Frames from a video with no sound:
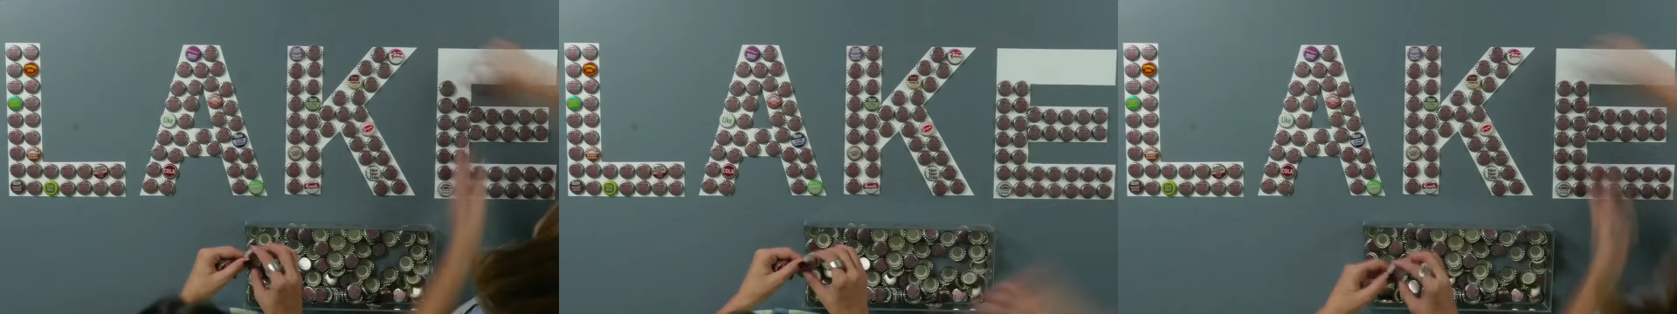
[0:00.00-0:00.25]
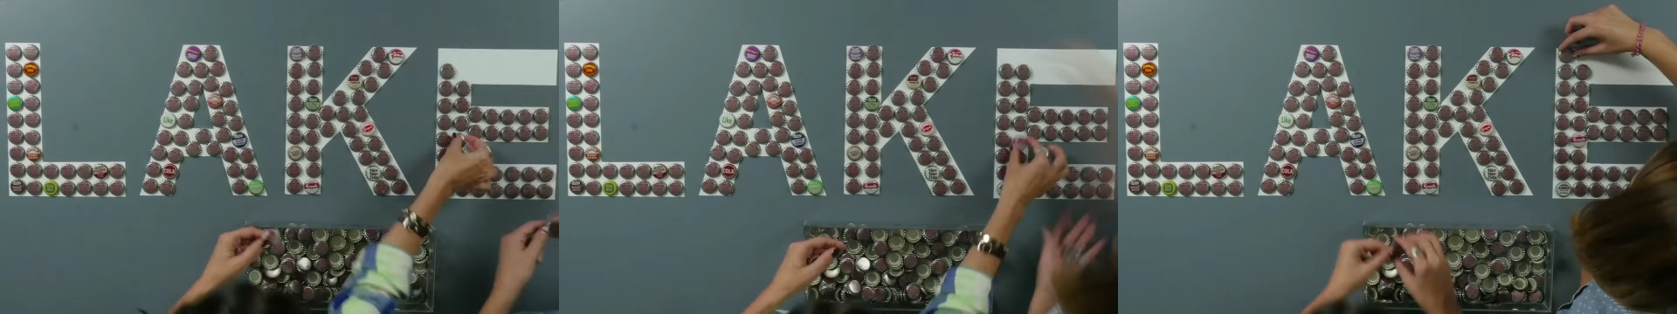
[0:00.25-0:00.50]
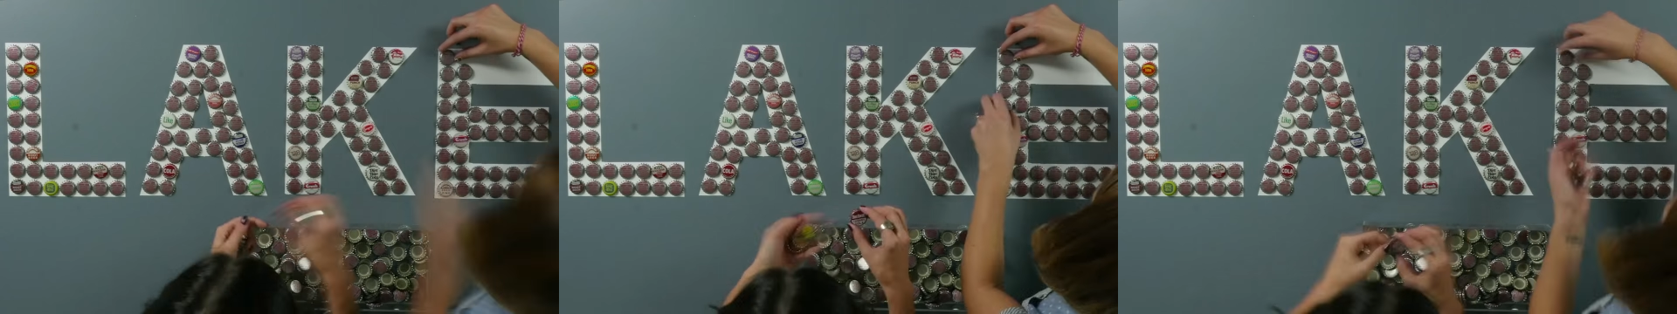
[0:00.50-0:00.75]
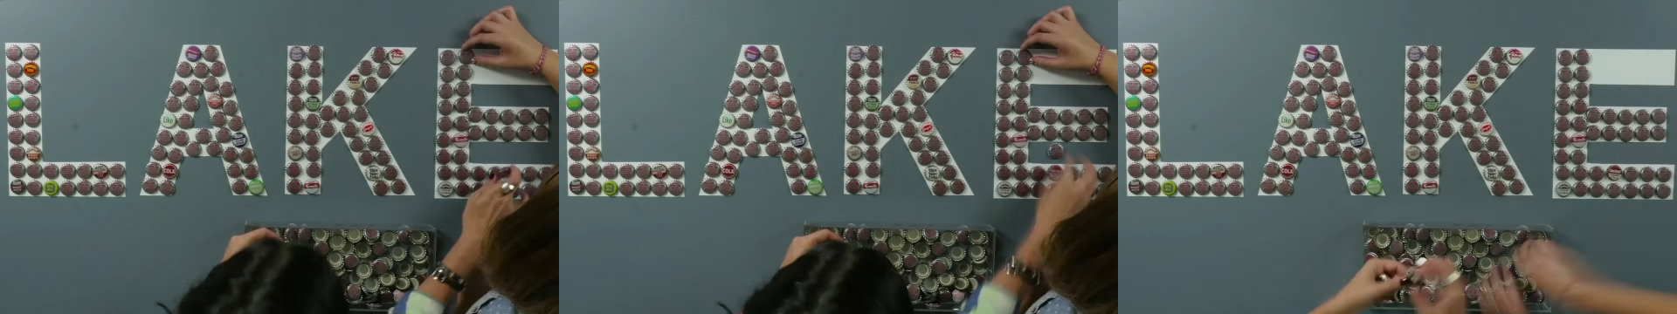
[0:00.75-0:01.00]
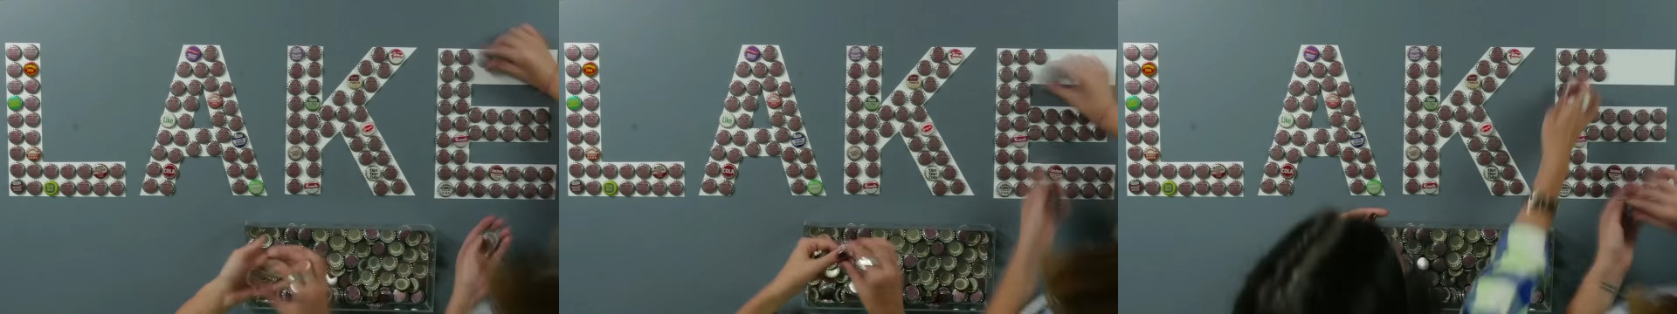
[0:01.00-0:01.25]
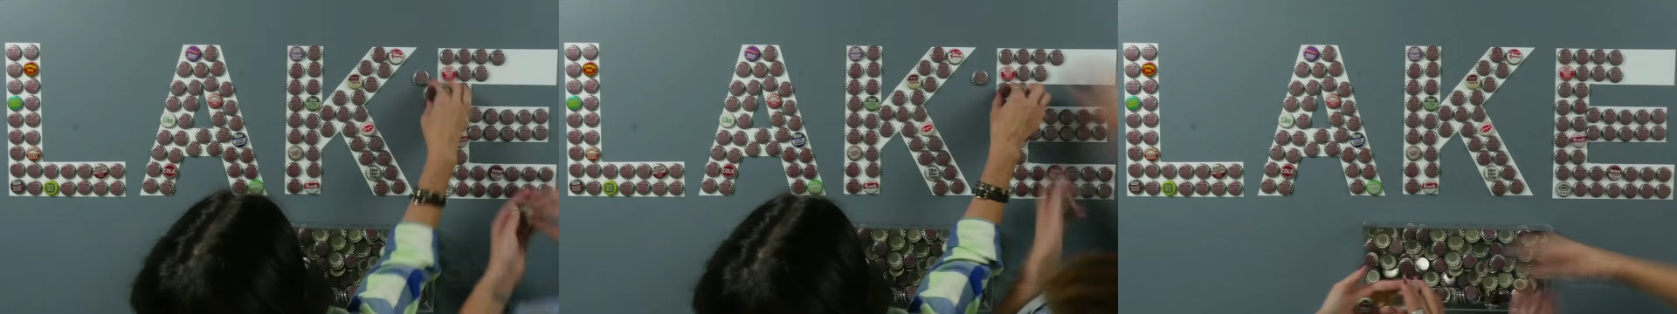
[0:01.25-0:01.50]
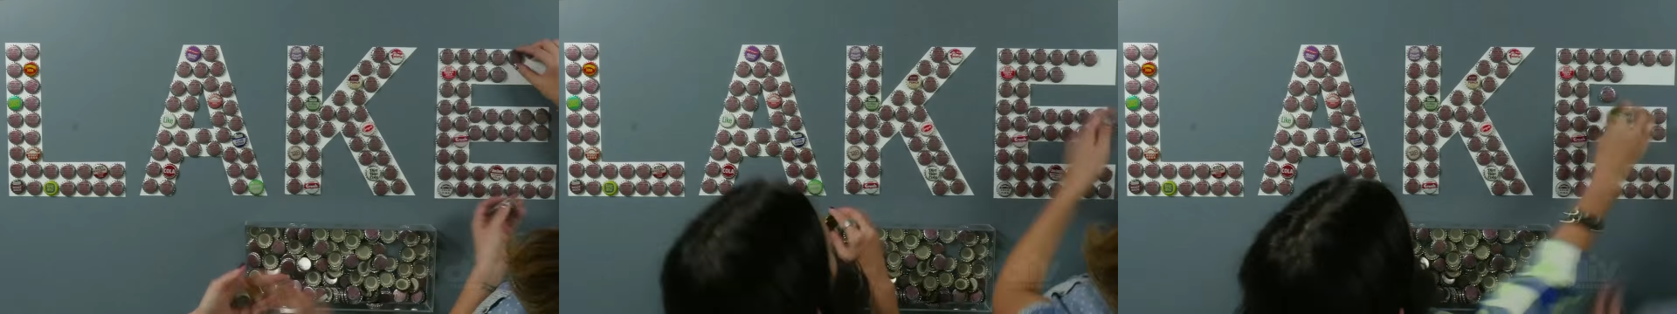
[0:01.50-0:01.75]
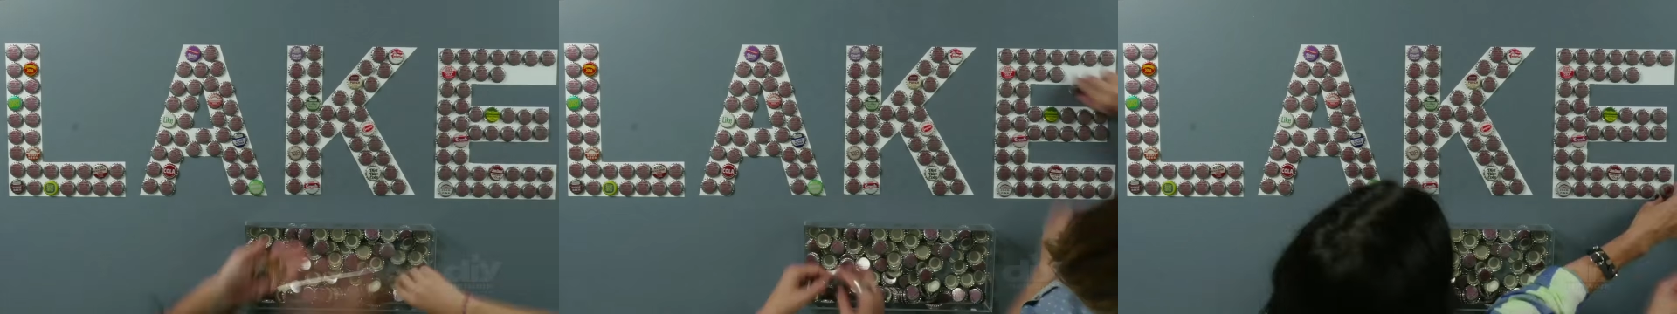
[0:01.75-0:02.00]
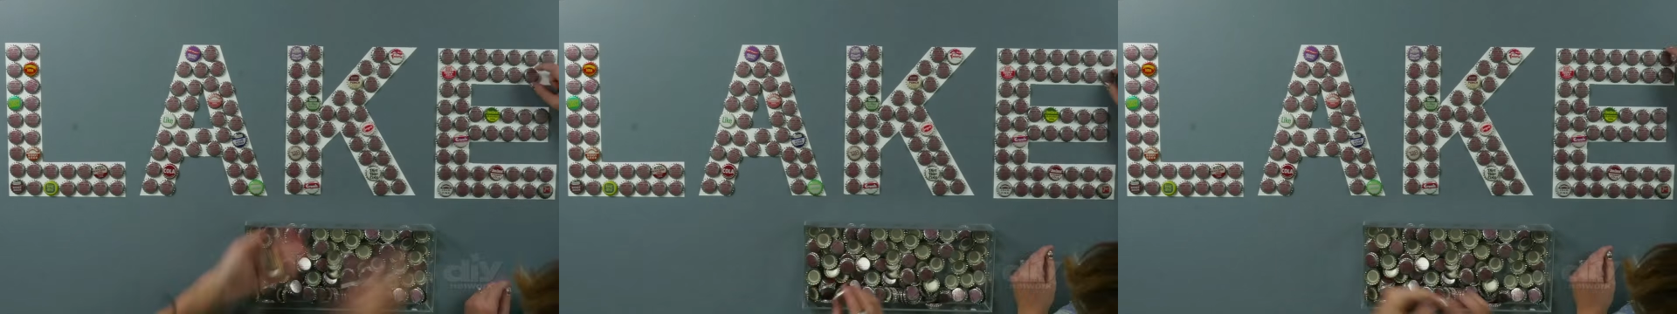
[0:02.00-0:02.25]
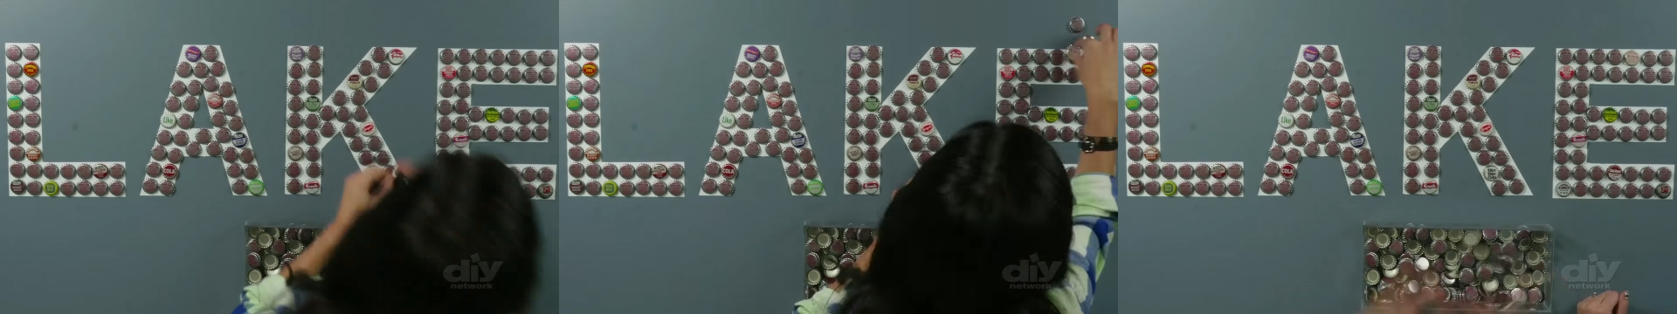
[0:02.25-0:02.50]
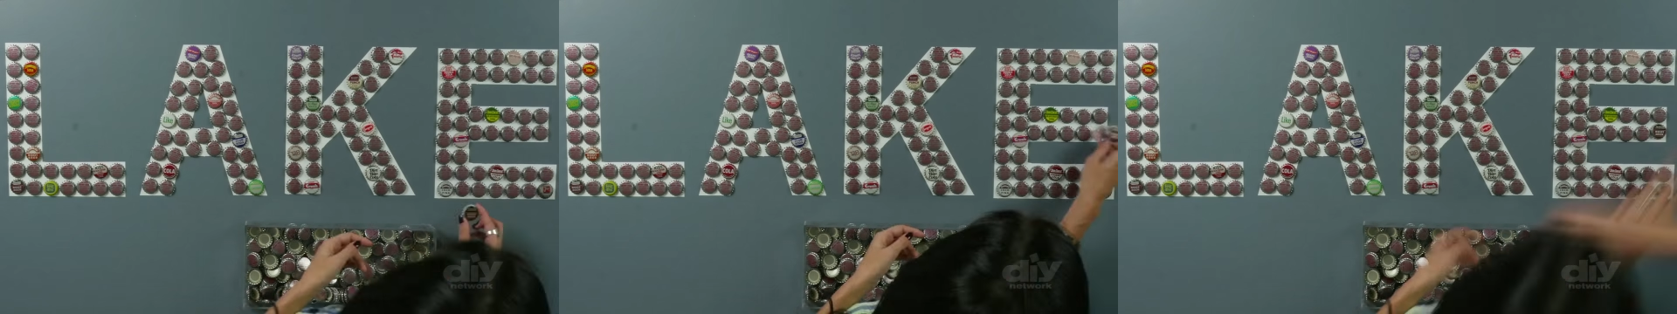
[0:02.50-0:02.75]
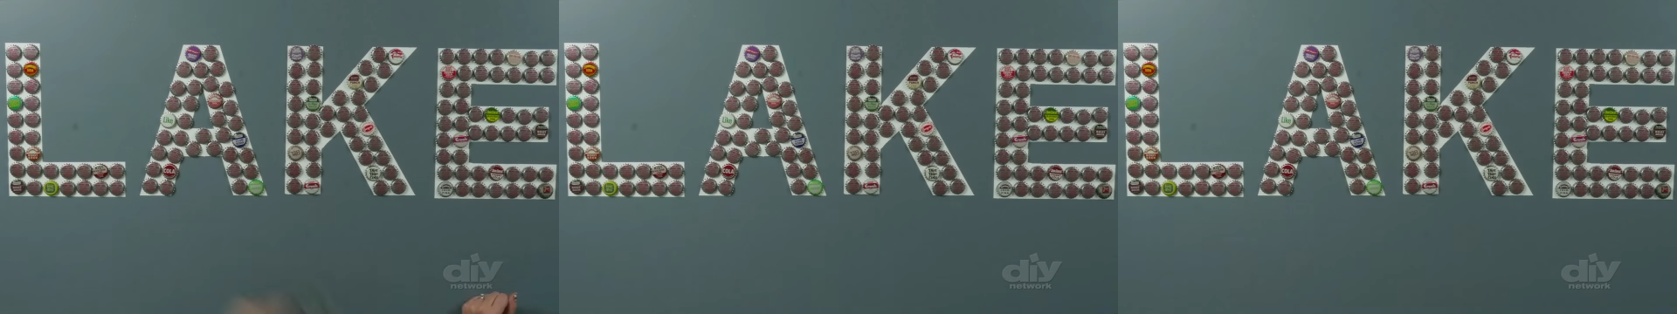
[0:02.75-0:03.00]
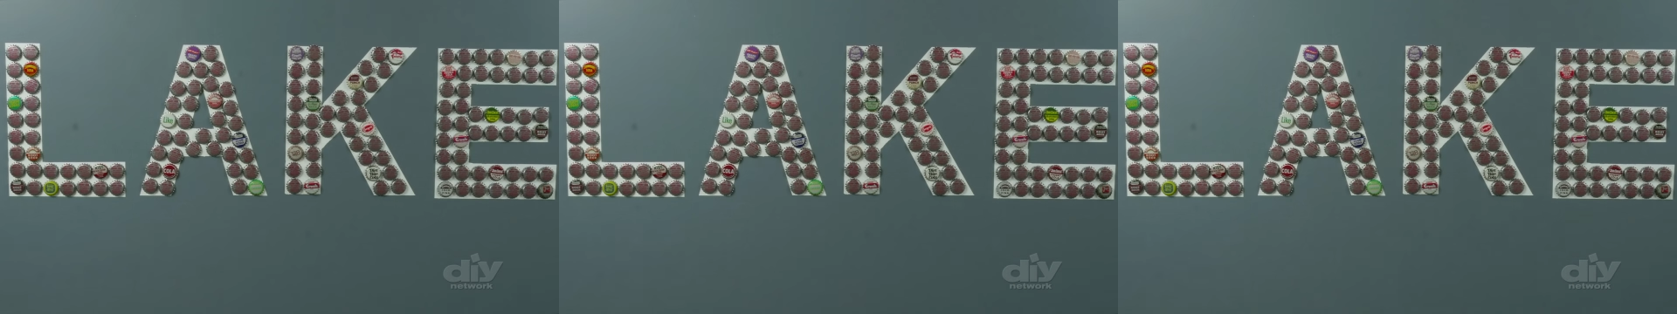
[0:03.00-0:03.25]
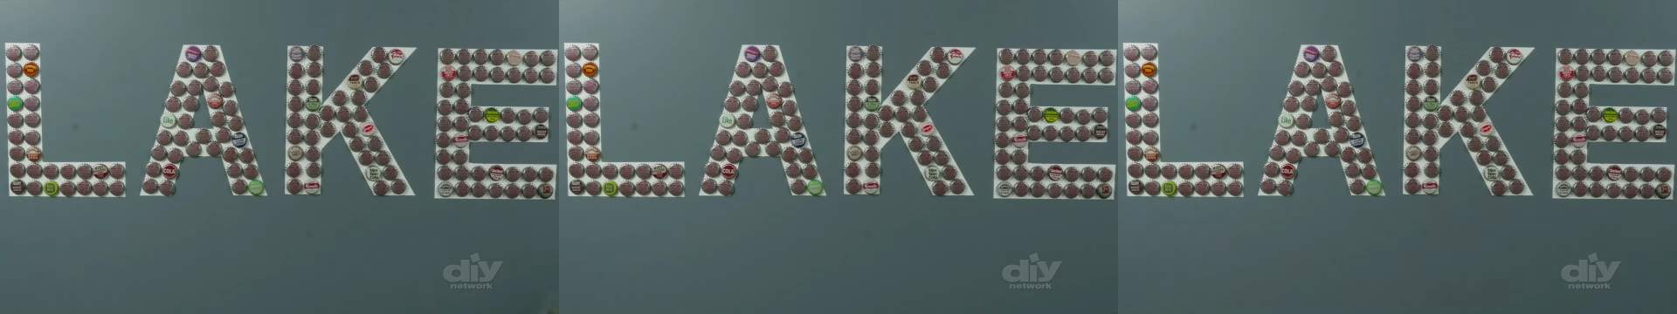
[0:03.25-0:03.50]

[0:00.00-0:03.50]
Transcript: [unreadable: no face in view]